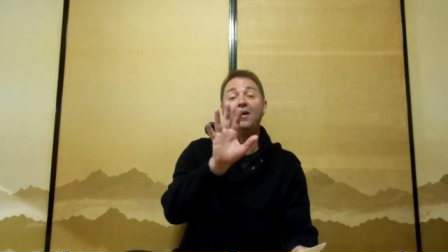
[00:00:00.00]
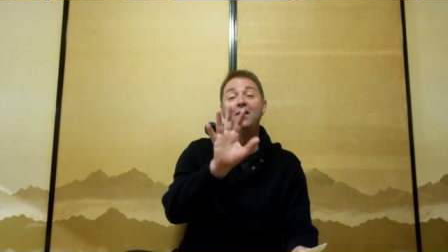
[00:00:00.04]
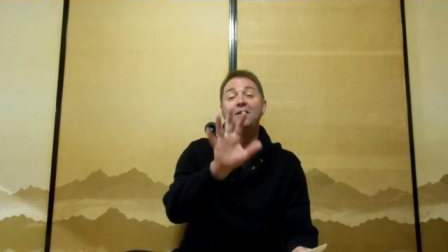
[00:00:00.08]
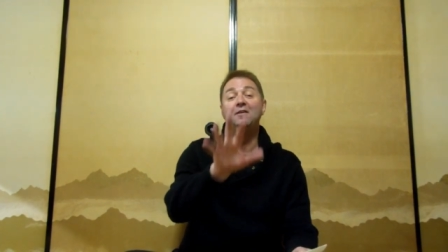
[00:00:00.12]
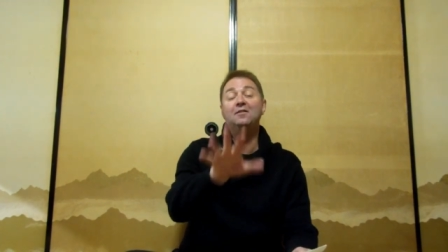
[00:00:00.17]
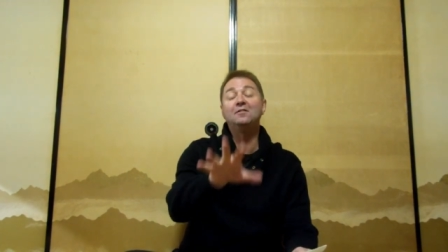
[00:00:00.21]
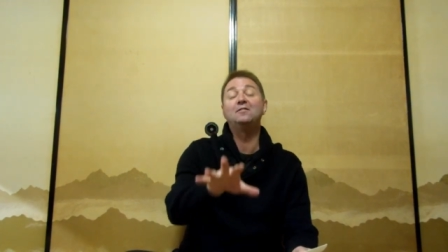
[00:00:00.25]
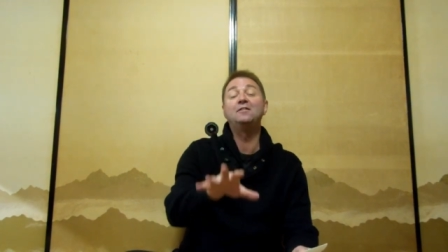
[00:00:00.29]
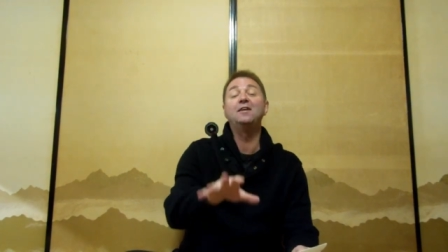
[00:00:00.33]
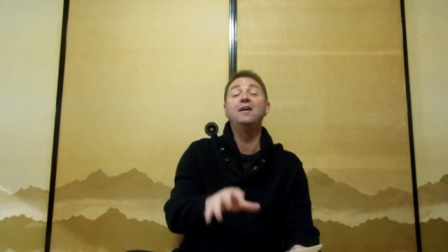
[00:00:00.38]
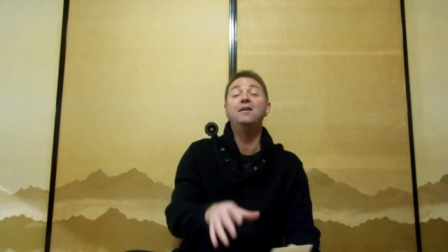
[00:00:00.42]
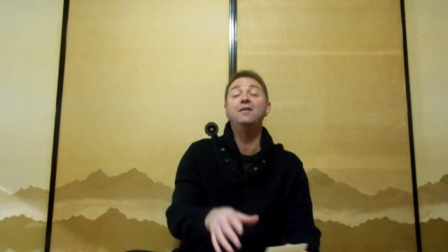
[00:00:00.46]

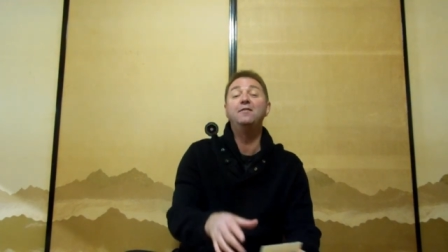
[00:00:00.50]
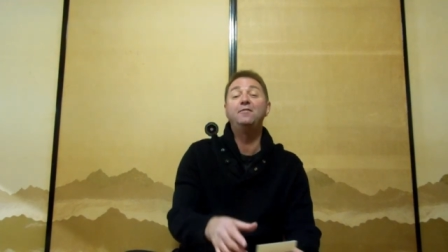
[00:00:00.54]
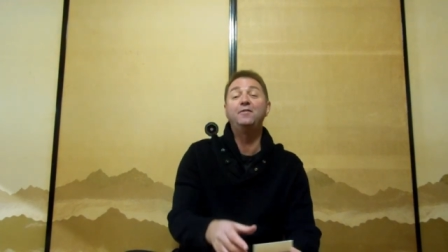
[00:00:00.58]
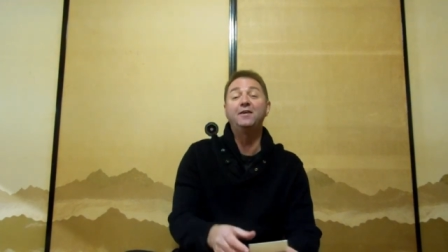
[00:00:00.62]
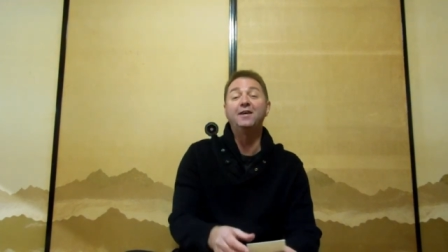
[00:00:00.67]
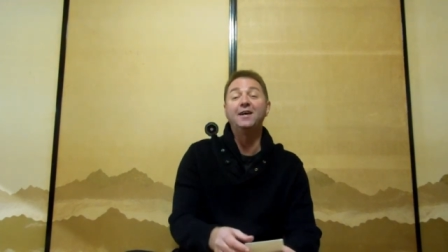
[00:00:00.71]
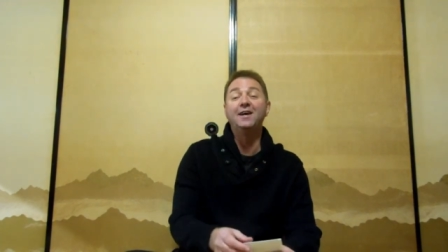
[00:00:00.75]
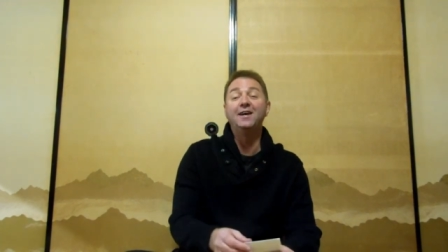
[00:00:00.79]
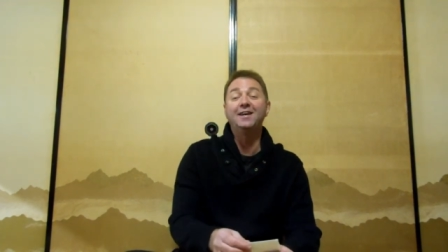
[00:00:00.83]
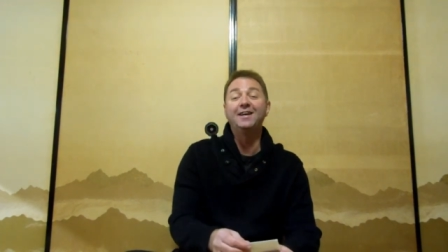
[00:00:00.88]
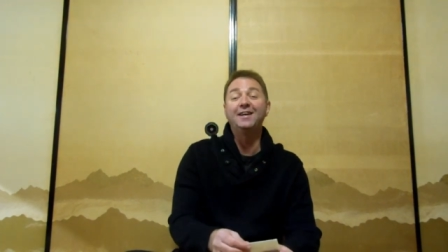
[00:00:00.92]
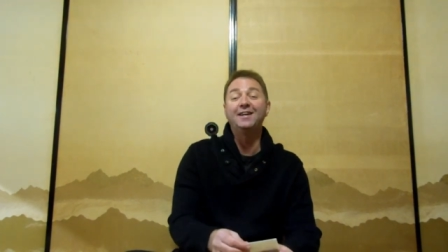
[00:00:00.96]
understand if you
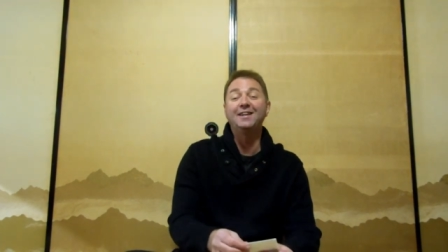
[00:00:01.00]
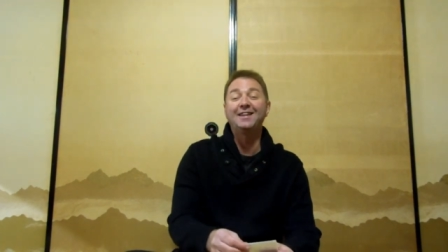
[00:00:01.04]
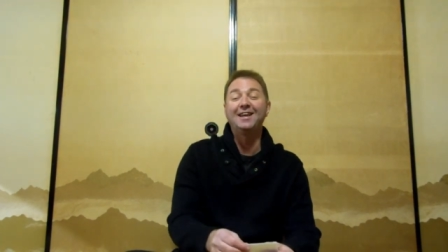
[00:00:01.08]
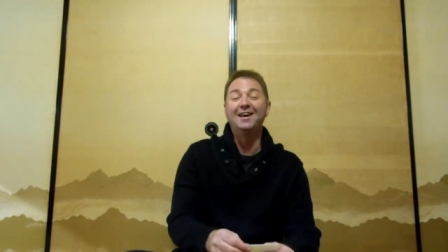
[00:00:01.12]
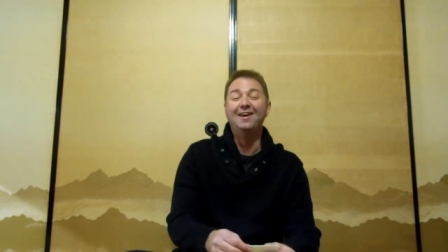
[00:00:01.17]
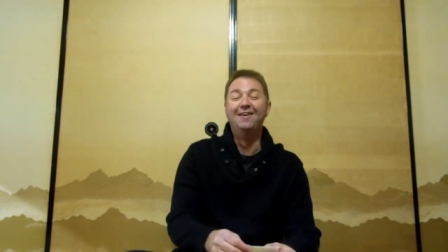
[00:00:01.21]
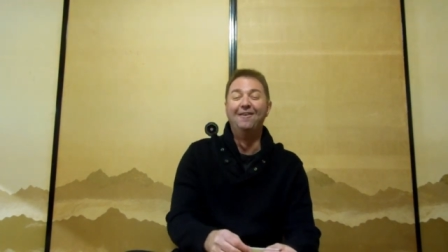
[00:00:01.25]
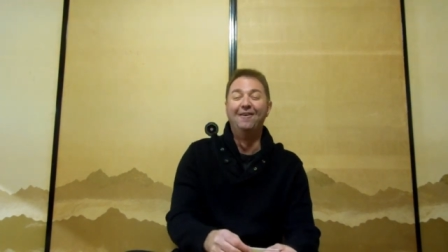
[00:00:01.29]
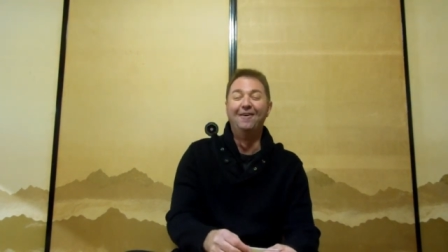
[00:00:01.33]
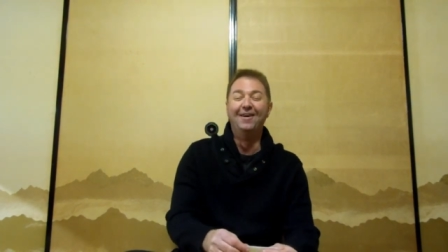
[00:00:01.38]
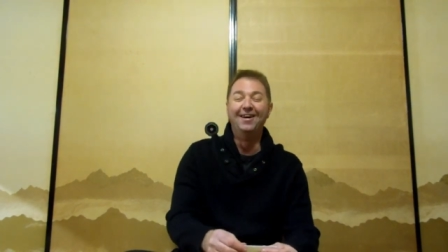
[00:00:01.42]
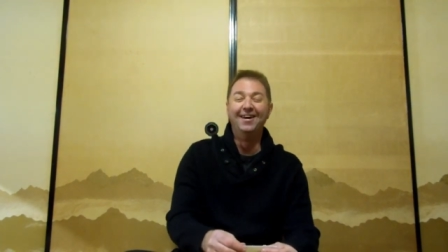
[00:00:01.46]
can't get that
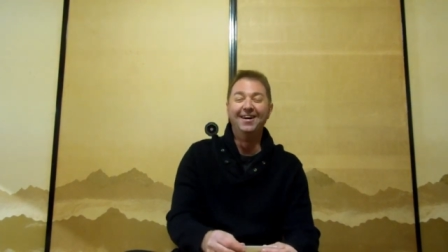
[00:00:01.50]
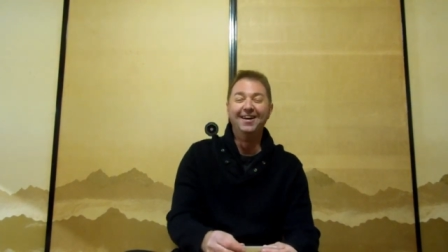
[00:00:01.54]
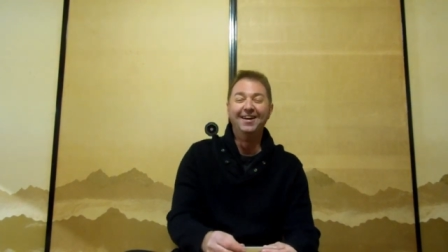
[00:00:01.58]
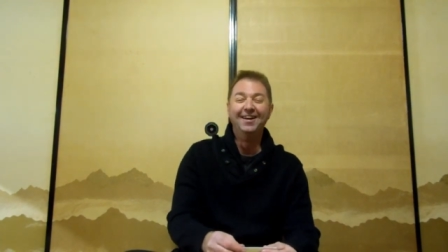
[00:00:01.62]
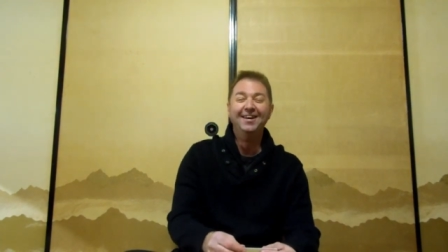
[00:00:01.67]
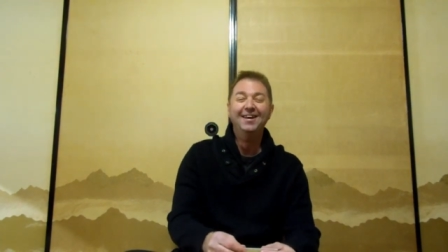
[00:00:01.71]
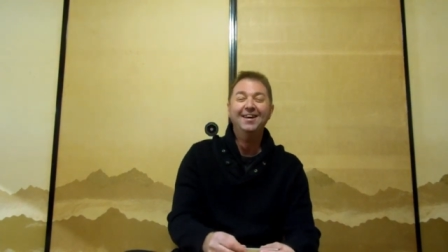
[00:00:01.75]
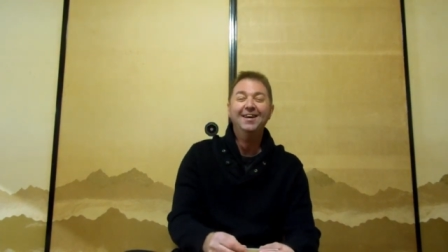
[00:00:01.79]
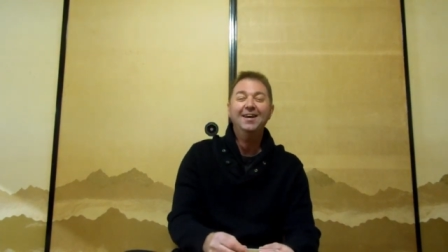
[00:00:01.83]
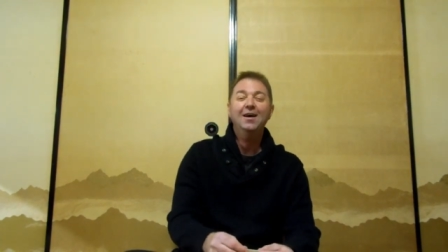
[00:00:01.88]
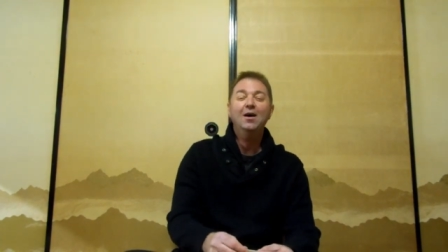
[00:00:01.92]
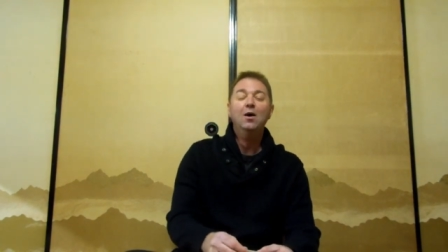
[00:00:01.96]
one.